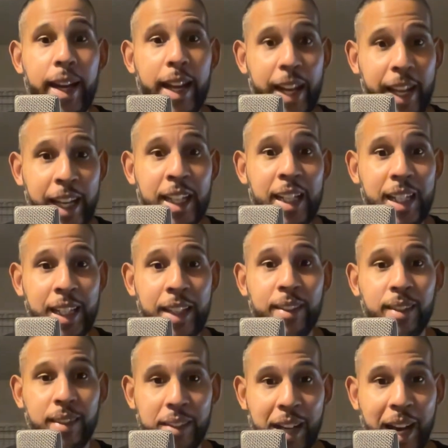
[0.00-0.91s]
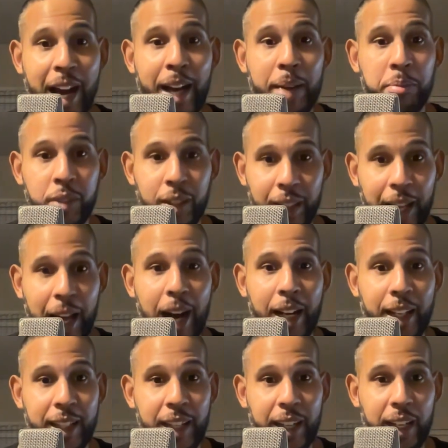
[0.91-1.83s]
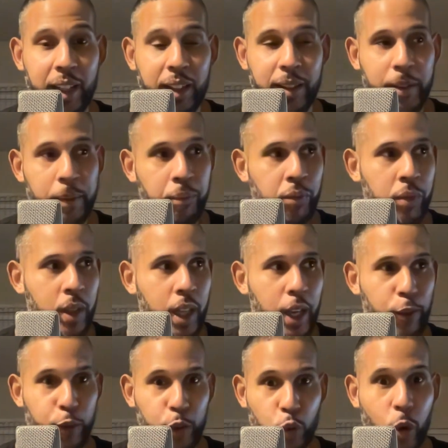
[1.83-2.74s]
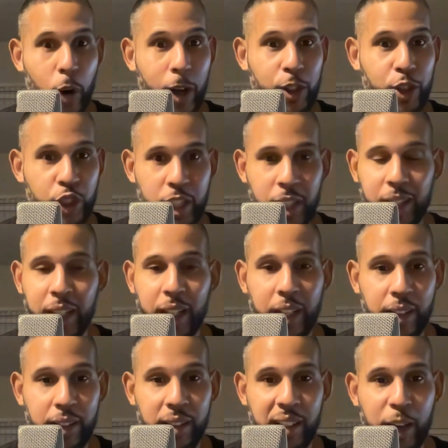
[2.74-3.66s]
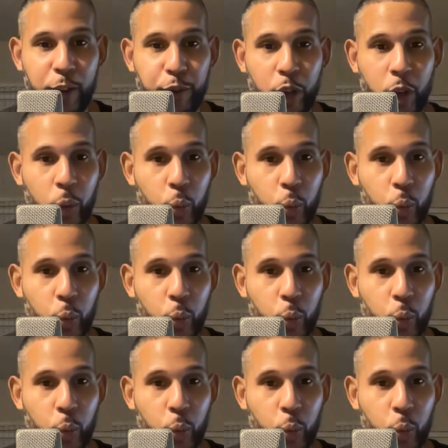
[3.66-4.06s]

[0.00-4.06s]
it is time to lock in. If you are chilling and stuff on